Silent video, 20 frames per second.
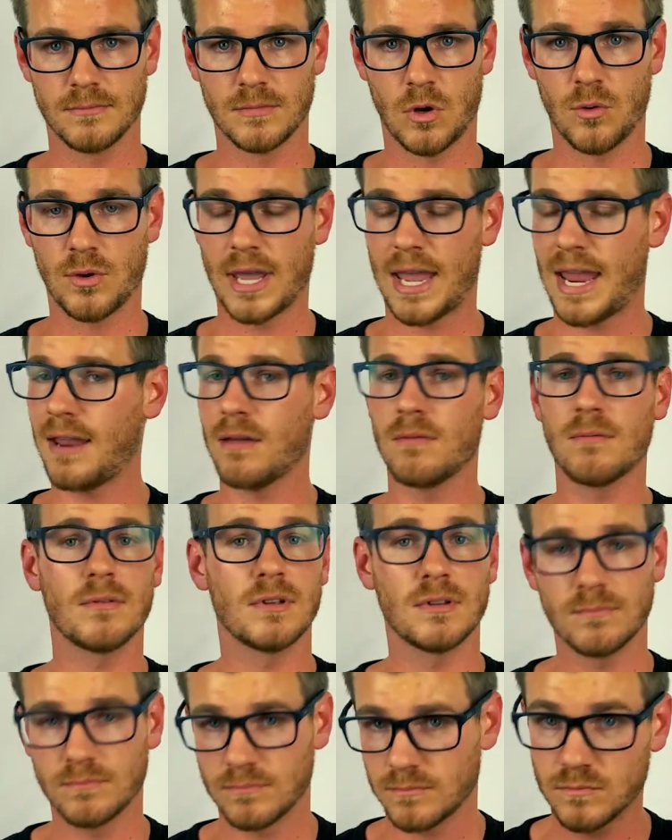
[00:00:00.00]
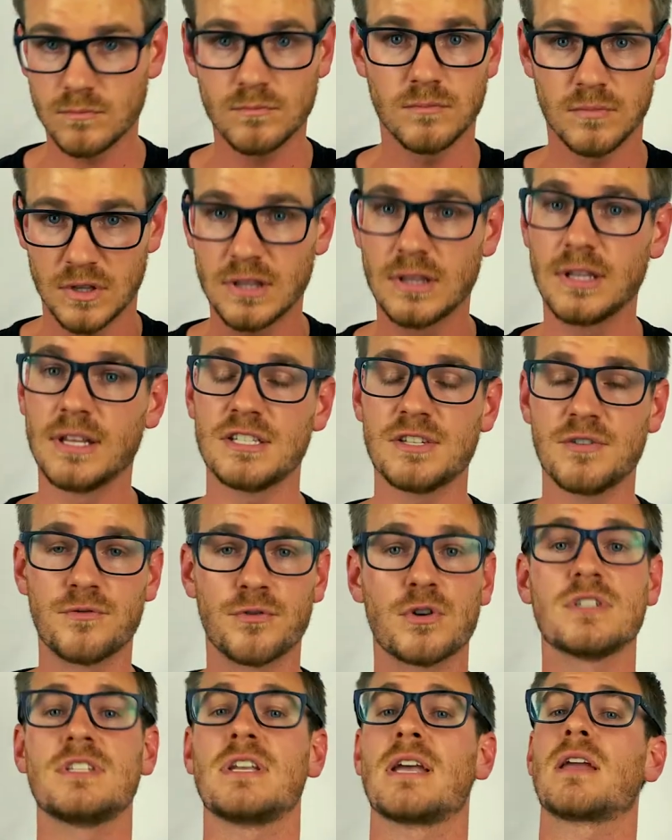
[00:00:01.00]
Okay? Listen
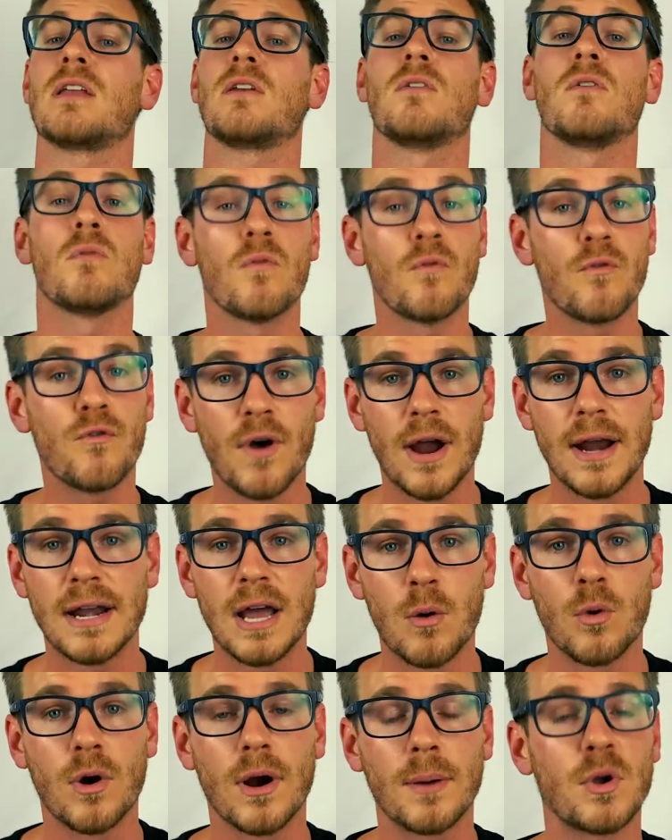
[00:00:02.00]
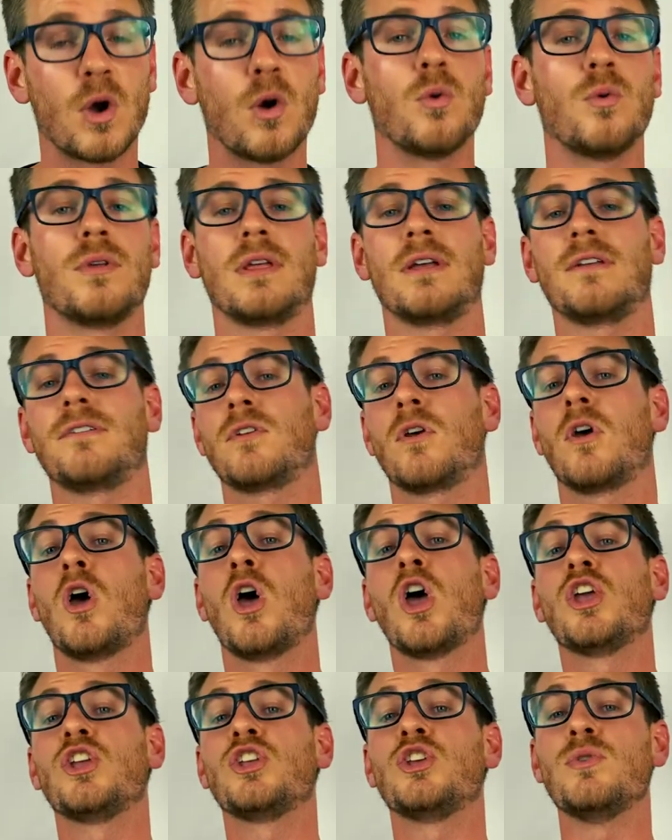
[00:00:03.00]
for a second, find out where I'm going with this.
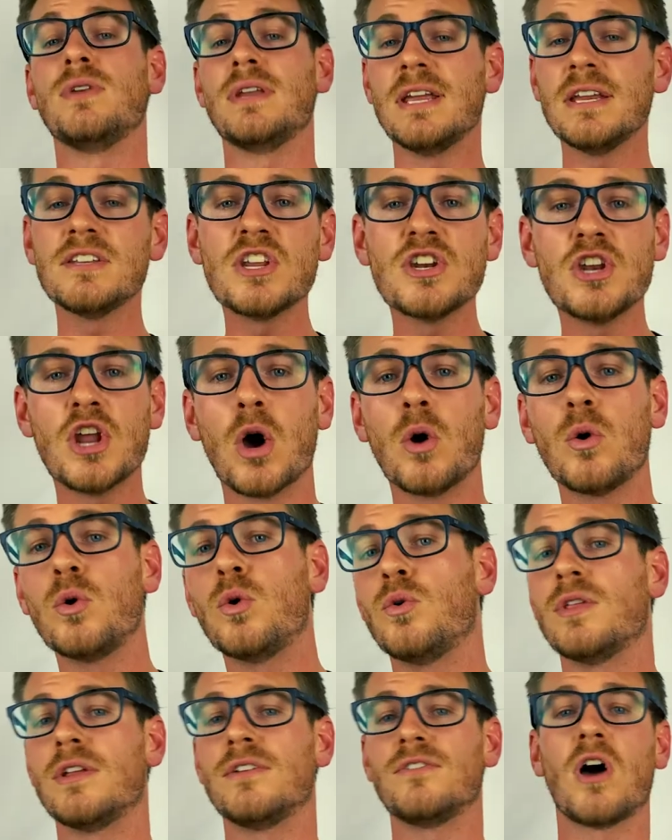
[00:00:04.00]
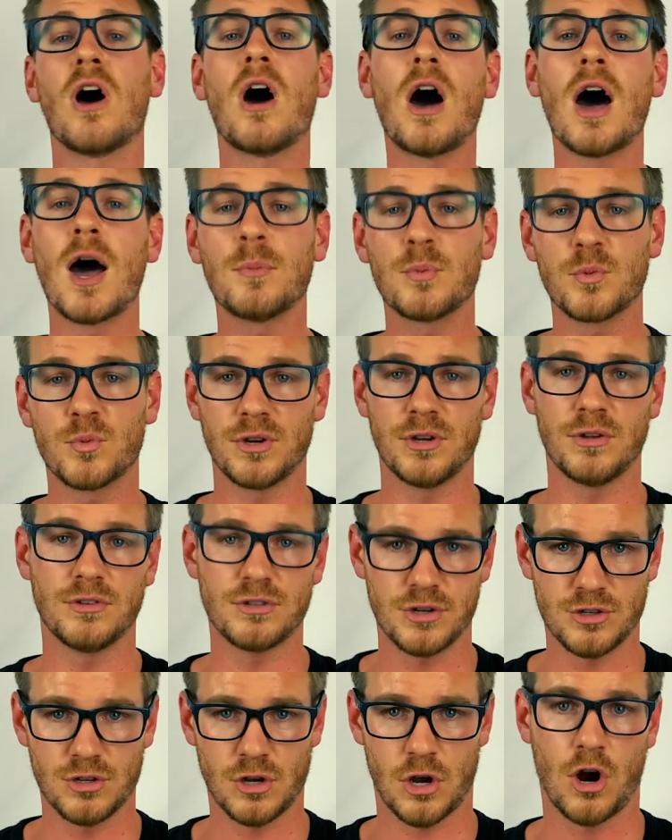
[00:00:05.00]
You need to know who the top
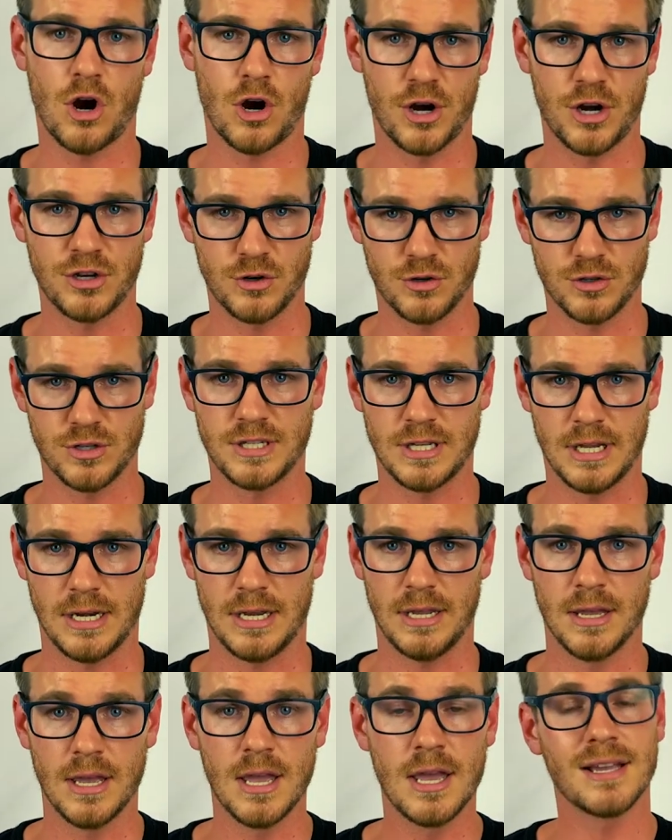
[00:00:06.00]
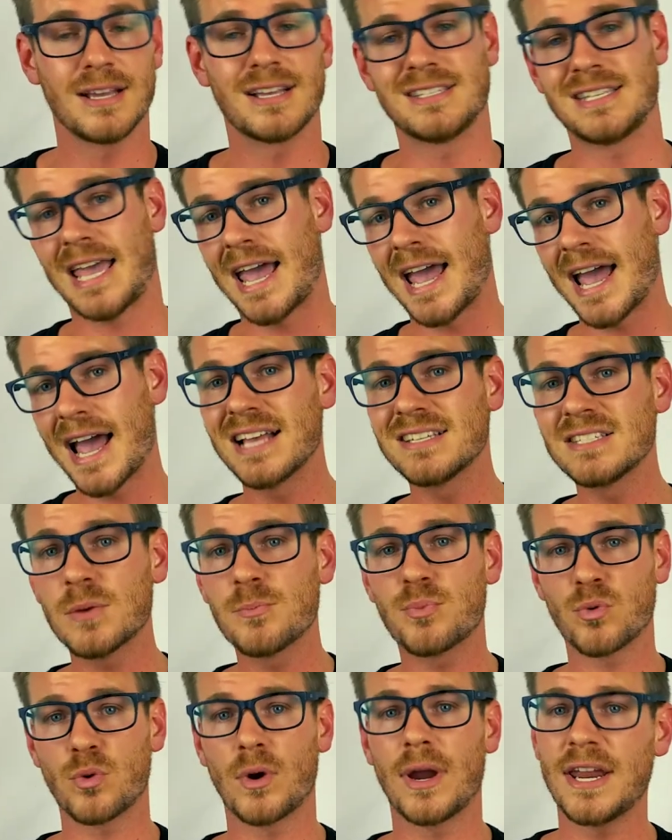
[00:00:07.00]
realtors are in your city because as a
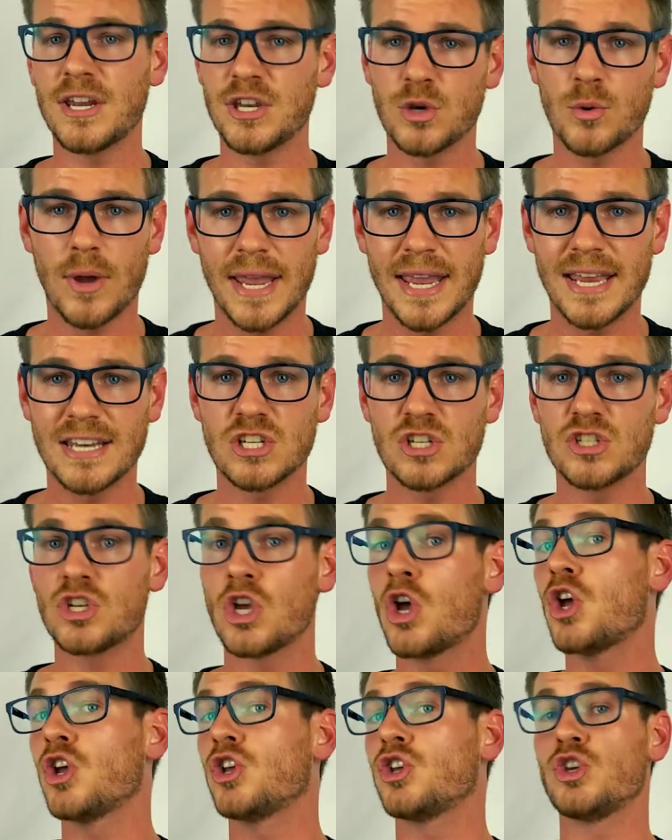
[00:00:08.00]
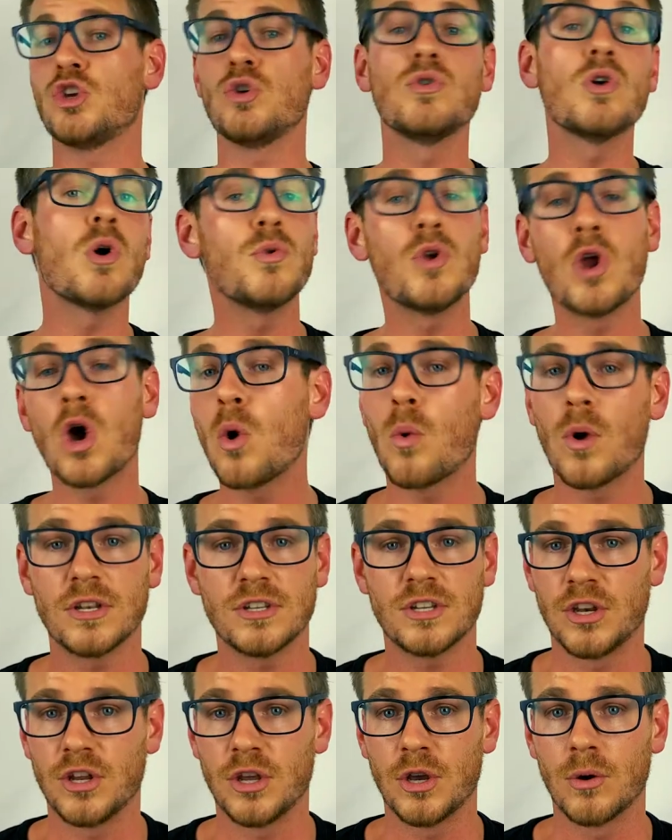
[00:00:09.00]
brand new agent, you don't know
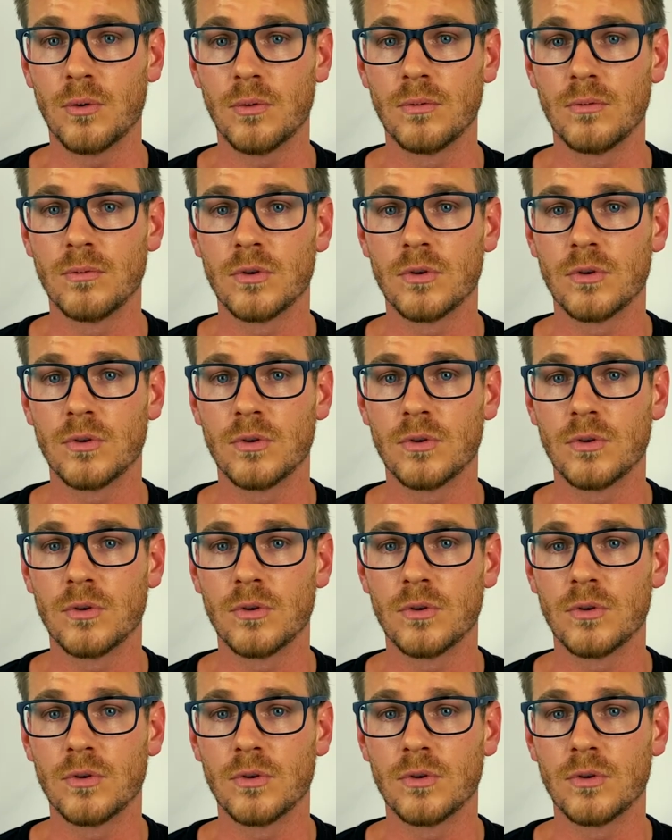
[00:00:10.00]
what to do.